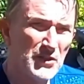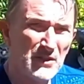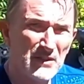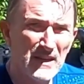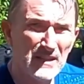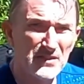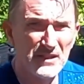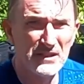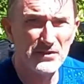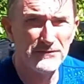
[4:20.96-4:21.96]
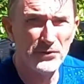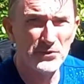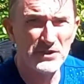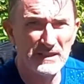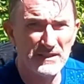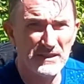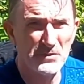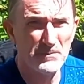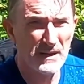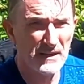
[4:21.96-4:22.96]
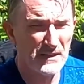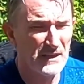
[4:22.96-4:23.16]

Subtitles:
you can get. It's the 14-litre bag,